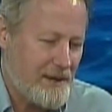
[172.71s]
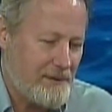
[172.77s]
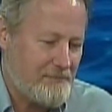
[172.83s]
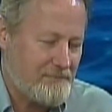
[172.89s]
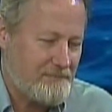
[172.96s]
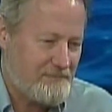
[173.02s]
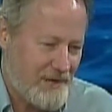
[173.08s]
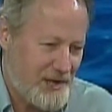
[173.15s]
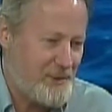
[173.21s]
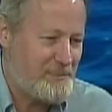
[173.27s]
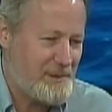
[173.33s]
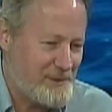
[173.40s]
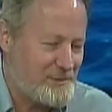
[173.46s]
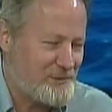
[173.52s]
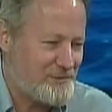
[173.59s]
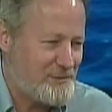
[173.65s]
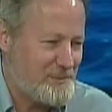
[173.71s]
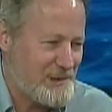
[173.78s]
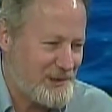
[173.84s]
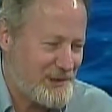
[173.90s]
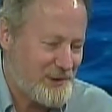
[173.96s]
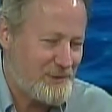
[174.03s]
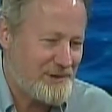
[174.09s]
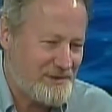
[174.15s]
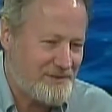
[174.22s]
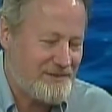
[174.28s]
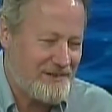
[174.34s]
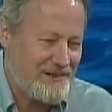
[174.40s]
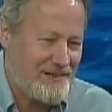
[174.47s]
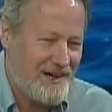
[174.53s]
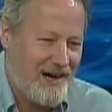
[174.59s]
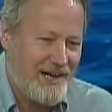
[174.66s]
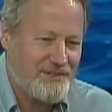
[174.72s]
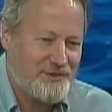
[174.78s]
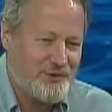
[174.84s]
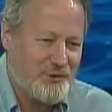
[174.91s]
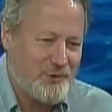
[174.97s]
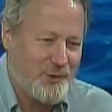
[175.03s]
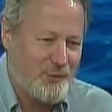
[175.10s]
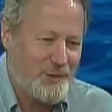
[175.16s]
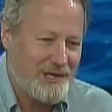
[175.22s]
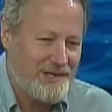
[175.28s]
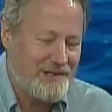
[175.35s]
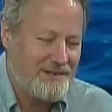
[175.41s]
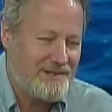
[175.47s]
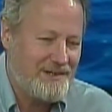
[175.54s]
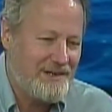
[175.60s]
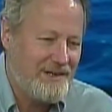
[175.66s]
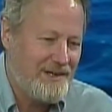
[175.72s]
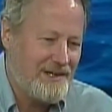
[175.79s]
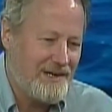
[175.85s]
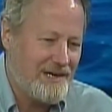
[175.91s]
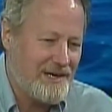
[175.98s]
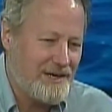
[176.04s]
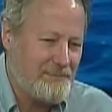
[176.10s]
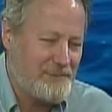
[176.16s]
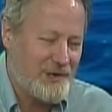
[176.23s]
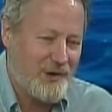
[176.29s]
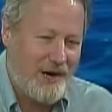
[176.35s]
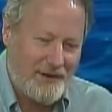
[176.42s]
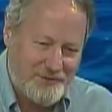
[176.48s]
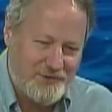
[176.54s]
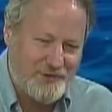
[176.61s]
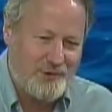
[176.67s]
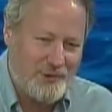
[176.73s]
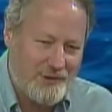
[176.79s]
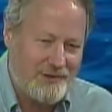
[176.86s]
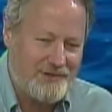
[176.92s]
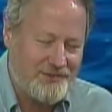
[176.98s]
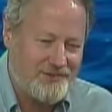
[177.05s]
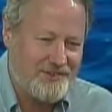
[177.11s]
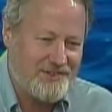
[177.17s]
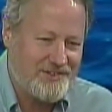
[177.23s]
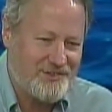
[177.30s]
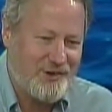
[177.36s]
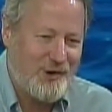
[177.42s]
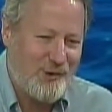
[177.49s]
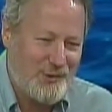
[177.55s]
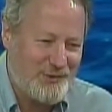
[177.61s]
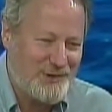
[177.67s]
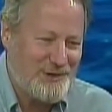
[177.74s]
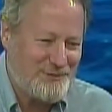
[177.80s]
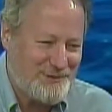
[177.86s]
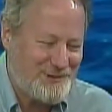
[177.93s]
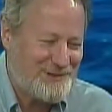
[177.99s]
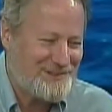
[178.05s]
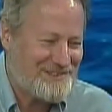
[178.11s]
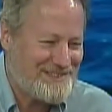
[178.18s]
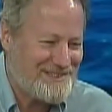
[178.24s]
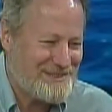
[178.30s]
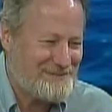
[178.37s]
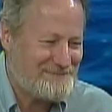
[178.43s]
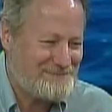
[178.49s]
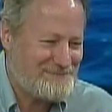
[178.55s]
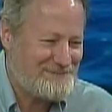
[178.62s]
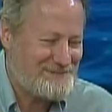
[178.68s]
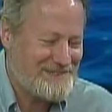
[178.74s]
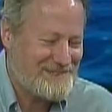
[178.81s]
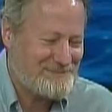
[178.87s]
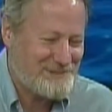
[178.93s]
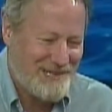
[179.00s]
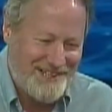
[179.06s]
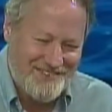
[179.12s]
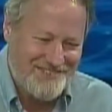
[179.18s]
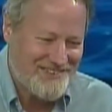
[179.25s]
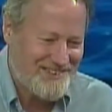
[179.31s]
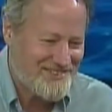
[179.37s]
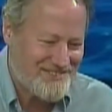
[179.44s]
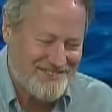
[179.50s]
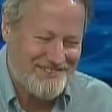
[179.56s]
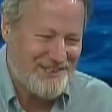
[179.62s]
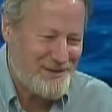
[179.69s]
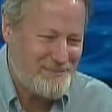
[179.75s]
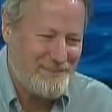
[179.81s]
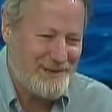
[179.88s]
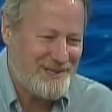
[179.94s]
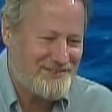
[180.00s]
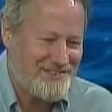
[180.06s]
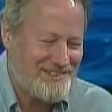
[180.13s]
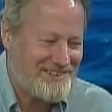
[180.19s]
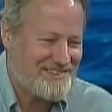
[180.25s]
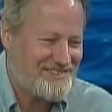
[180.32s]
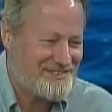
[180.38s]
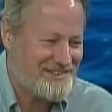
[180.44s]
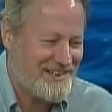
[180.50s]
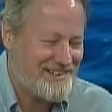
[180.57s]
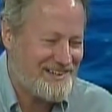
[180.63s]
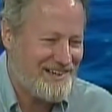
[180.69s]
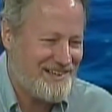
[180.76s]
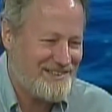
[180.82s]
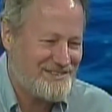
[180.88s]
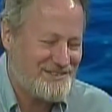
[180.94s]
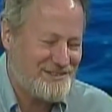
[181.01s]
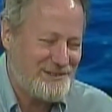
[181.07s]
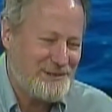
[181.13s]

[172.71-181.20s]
Many people are familiar with onshore wind, but offshore is a whole different process, same basic technology,